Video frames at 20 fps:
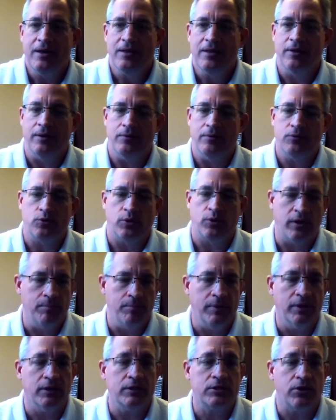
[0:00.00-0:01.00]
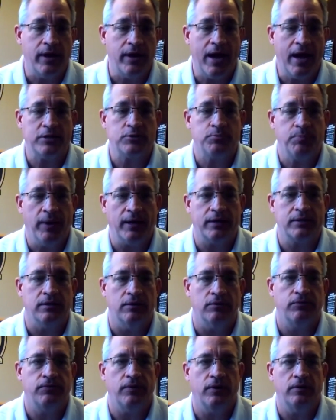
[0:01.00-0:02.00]
the sort of the military aspects
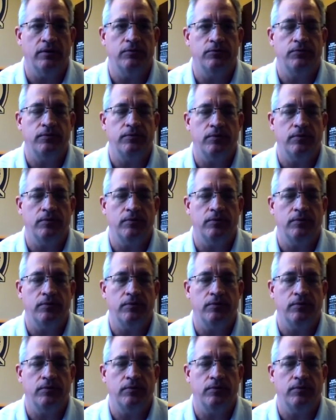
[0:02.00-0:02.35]
of of,